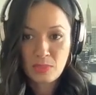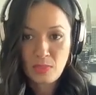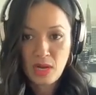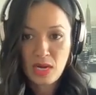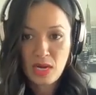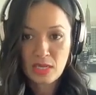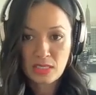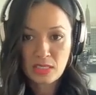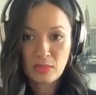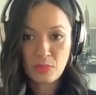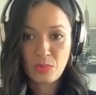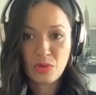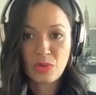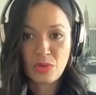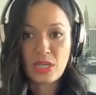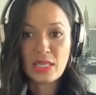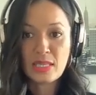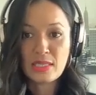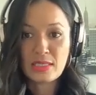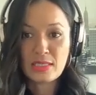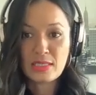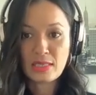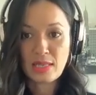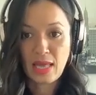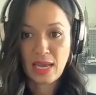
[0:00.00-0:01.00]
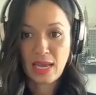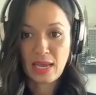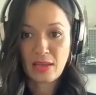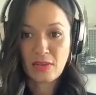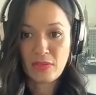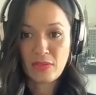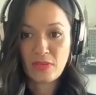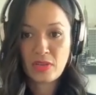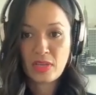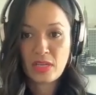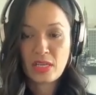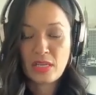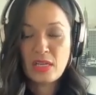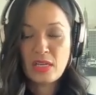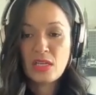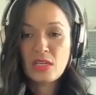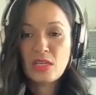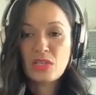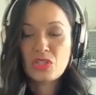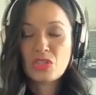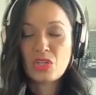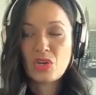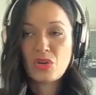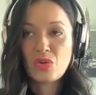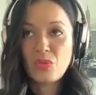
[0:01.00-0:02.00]
possible in this life.
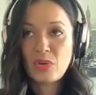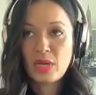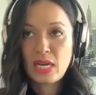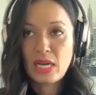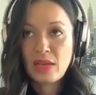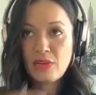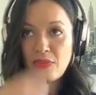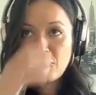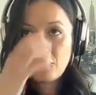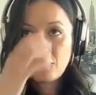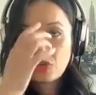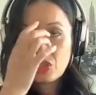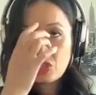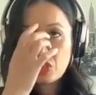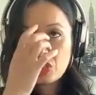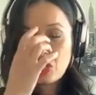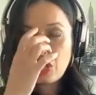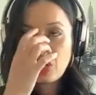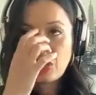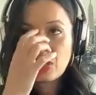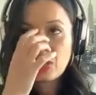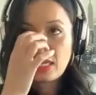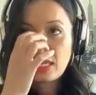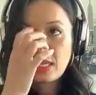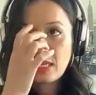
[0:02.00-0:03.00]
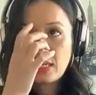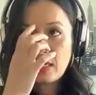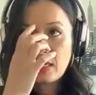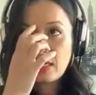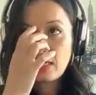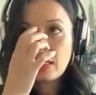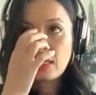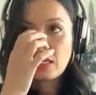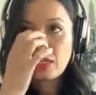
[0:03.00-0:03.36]
So when I first started,